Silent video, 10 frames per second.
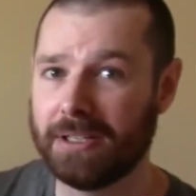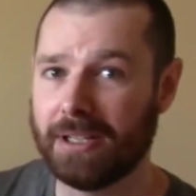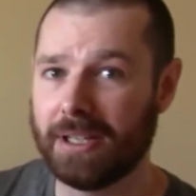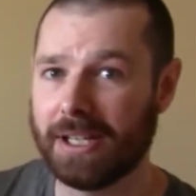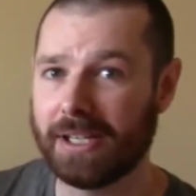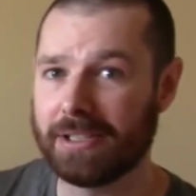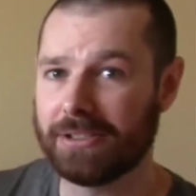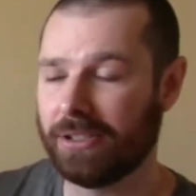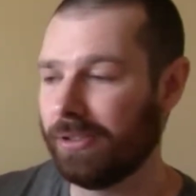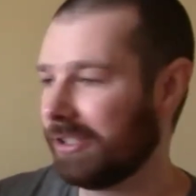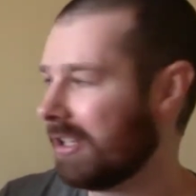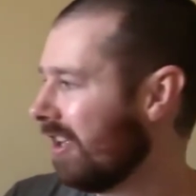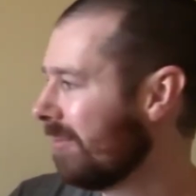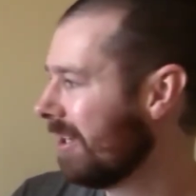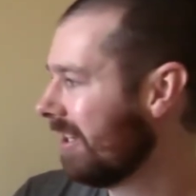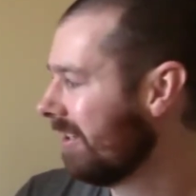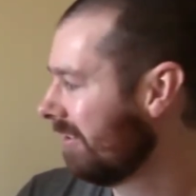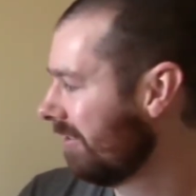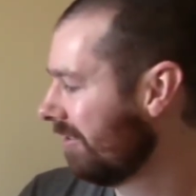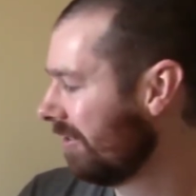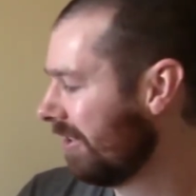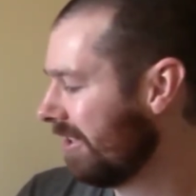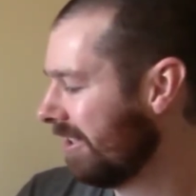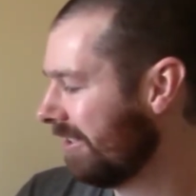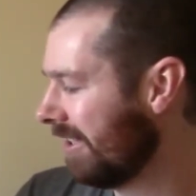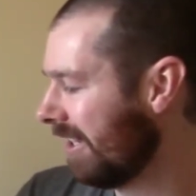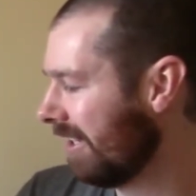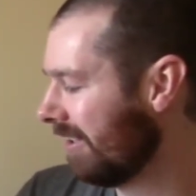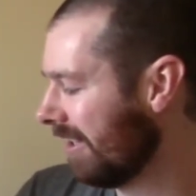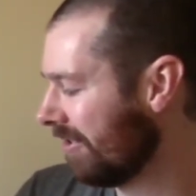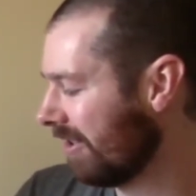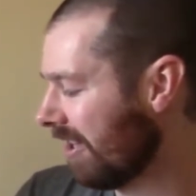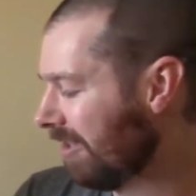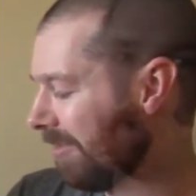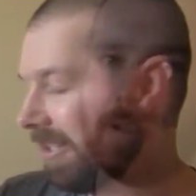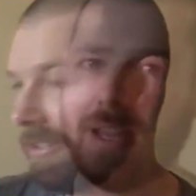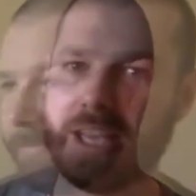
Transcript: Uh, so to collimate it, you're going to need to get a laser collimator.